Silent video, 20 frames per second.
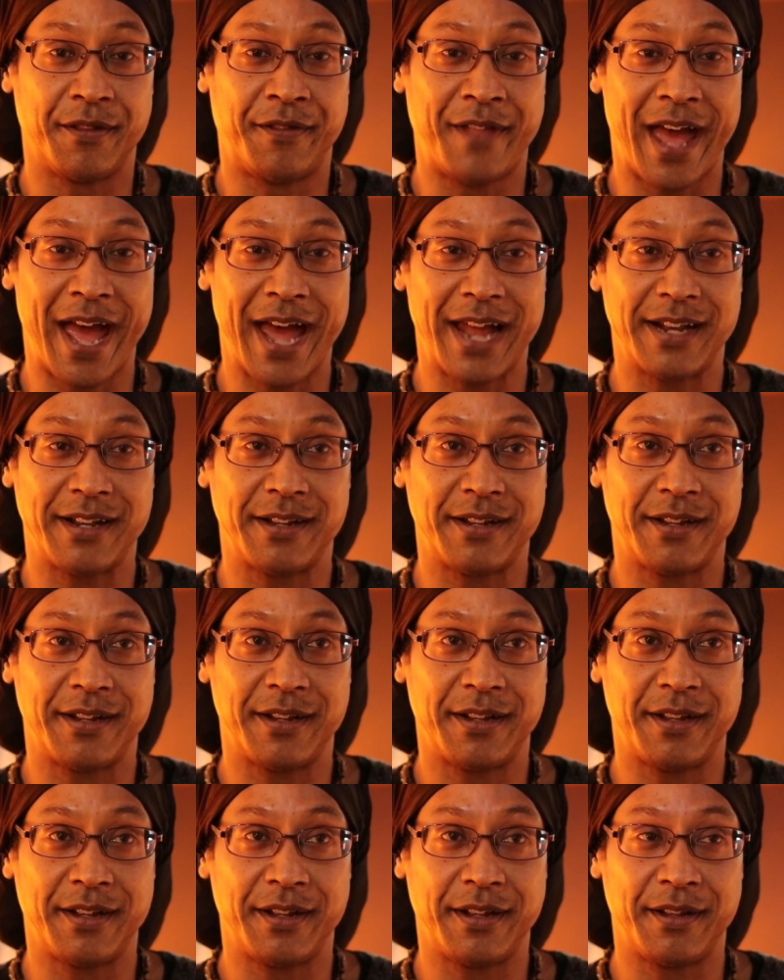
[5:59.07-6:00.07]
that
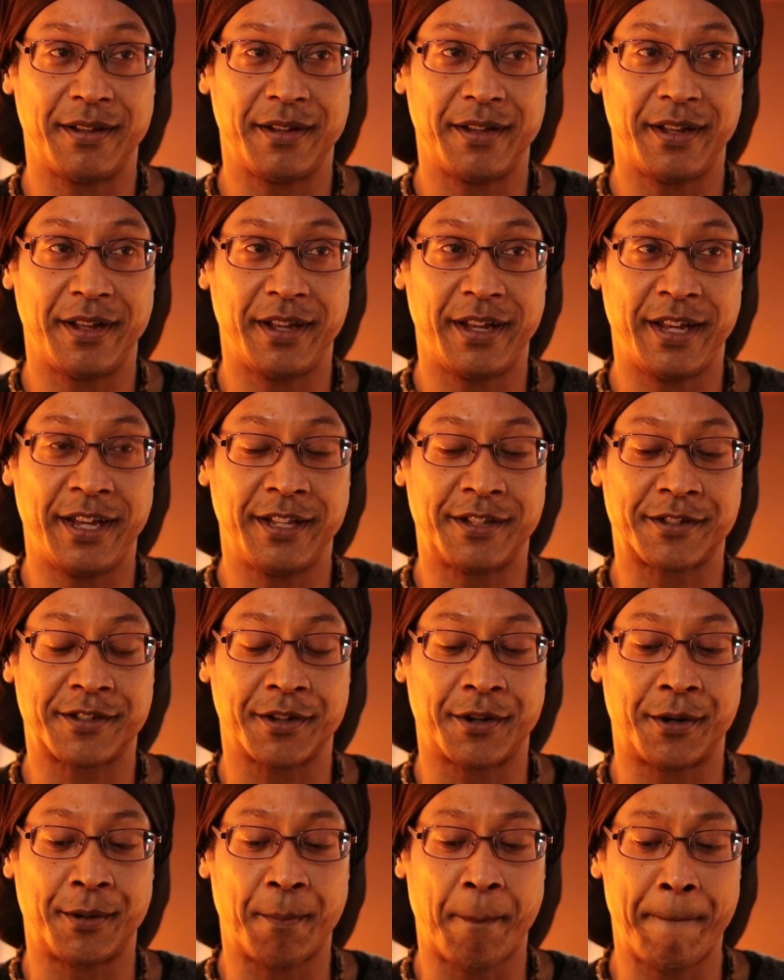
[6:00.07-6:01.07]

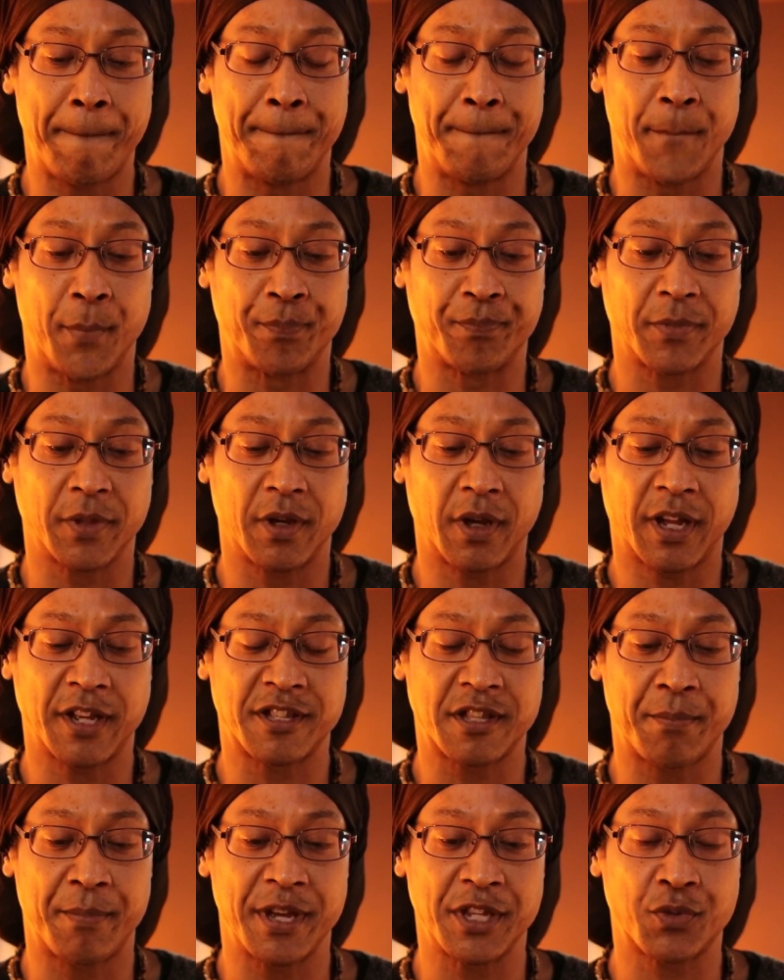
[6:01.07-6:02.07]
it's
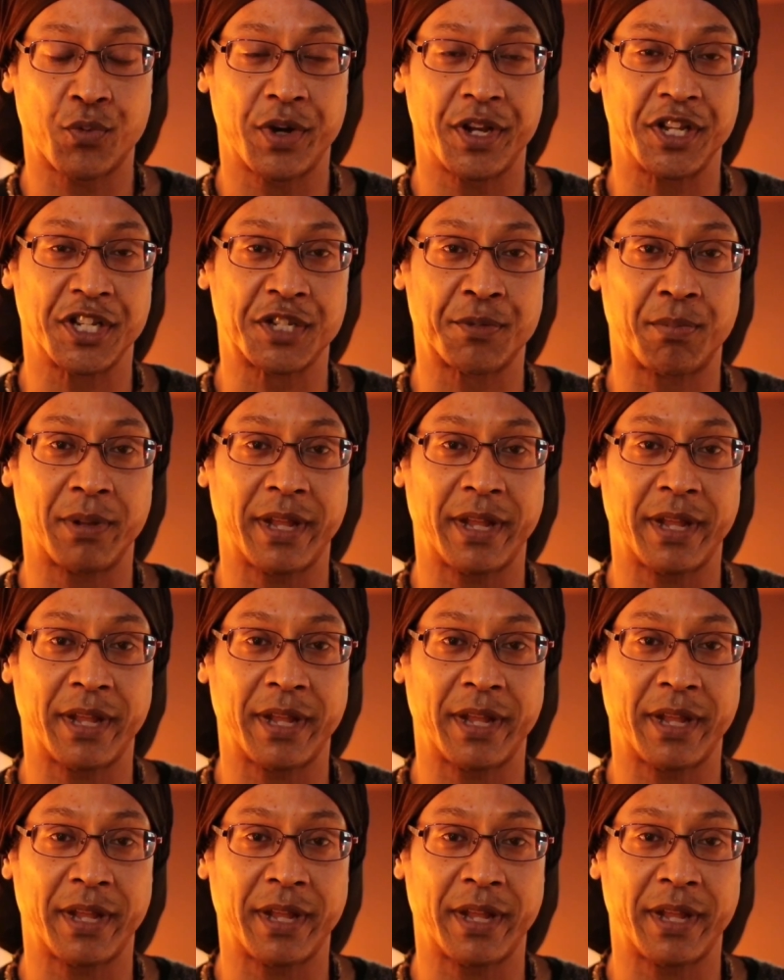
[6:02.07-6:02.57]
I guess the best way to